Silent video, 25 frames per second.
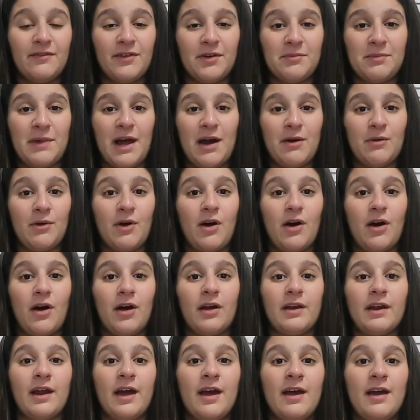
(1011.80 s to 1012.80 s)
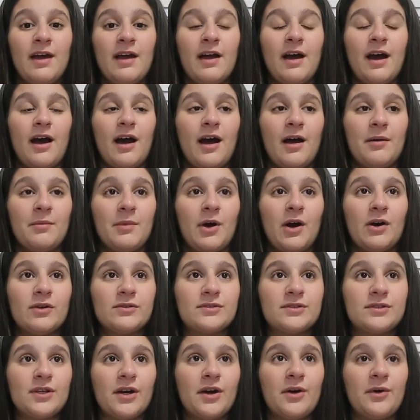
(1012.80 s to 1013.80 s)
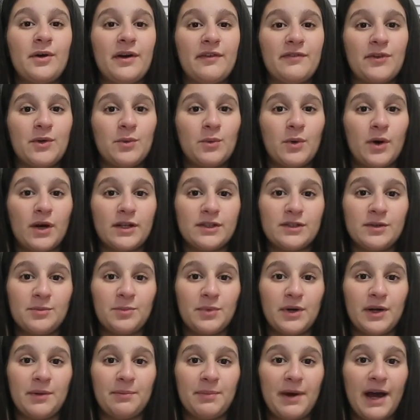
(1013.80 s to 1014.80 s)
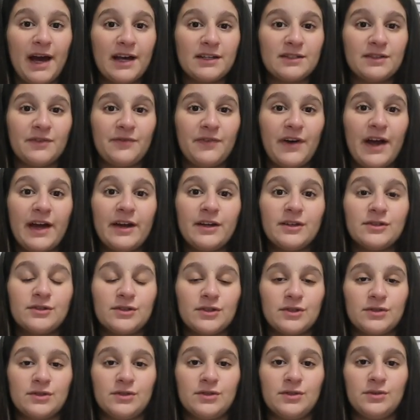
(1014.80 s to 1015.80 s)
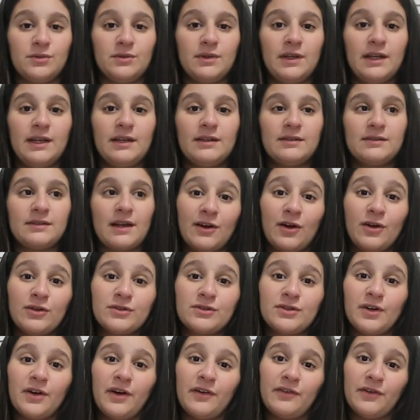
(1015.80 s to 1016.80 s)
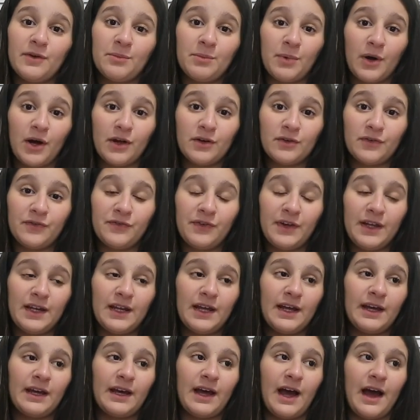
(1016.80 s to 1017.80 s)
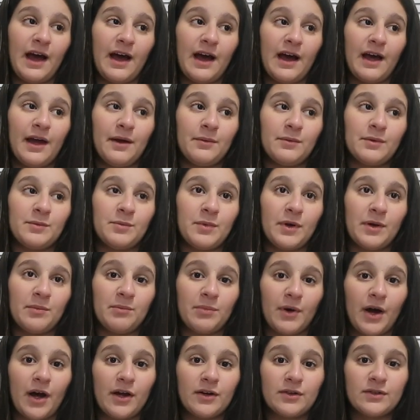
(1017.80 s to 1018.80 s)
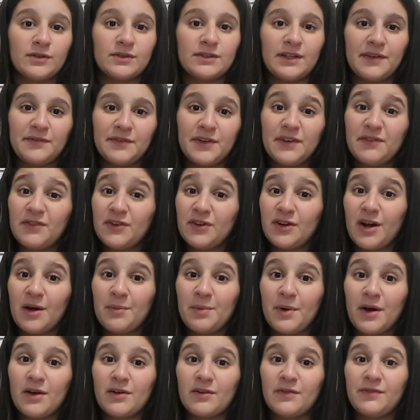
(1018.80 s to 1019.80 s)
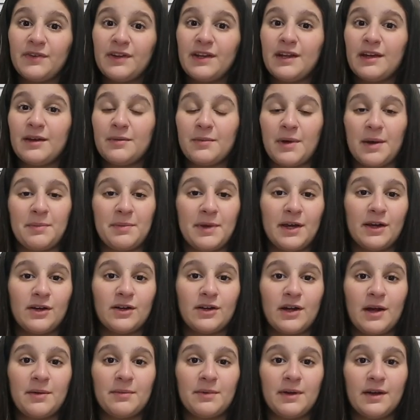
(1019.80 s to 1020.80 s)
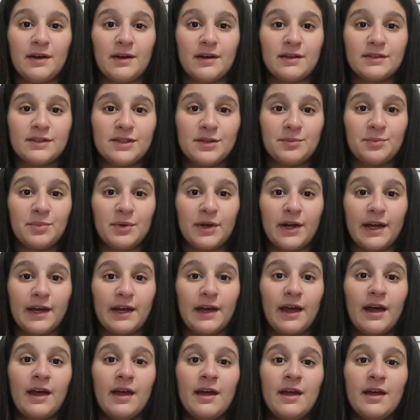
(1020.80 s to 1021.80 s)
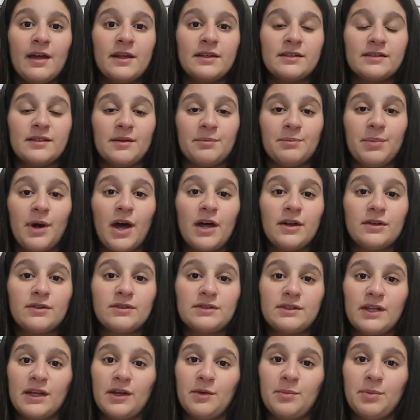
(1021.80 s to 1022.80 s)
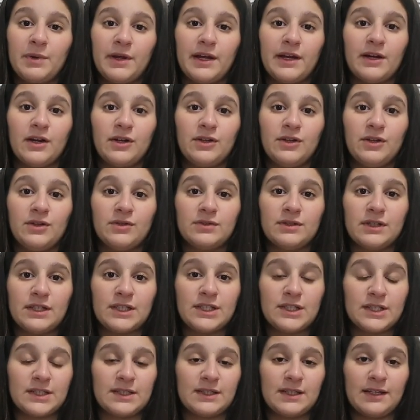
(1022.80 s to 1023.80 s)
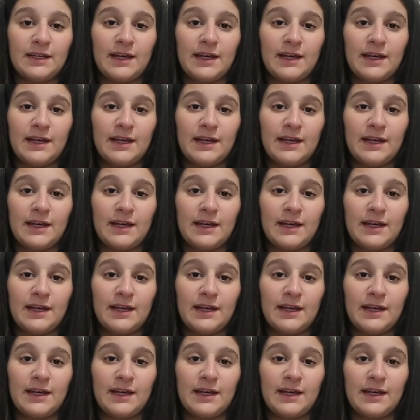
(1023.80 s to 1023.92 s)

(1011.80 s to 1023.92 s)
from now on. Also, if you want to bring pacifiers or soothies, and also if you're bottle feeding, I would bring bottles. Even if you're not bottle feeding, it might be a good idea to bring some bottles that you plan on using just